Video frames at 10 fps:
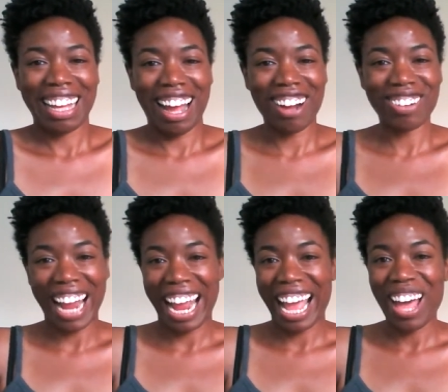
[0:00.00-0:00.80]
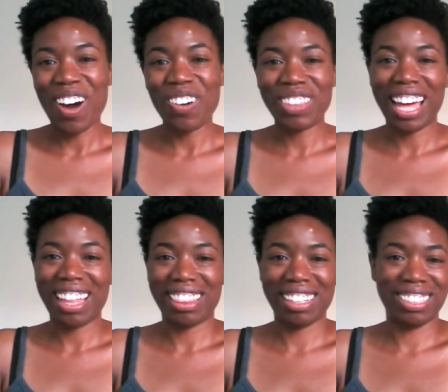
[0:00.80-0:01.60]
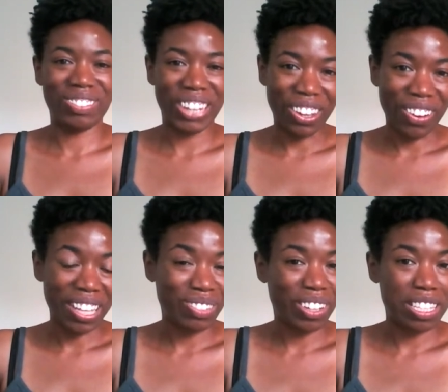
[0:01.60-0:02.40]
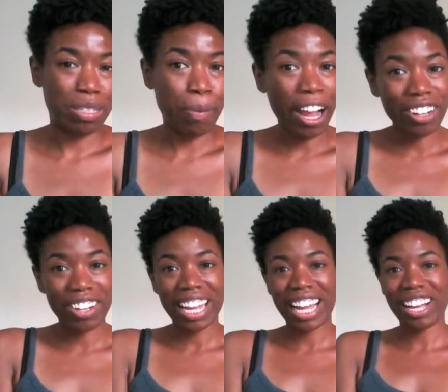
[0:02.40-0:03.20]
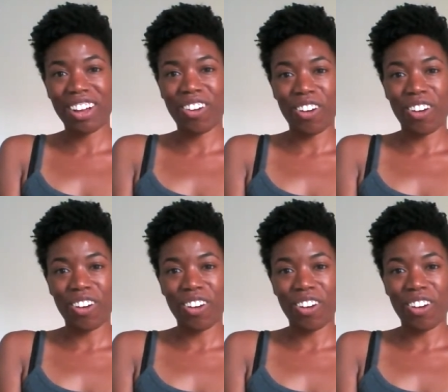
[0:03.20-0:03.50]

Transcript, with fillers: Alright, I hope that this video has been inspiring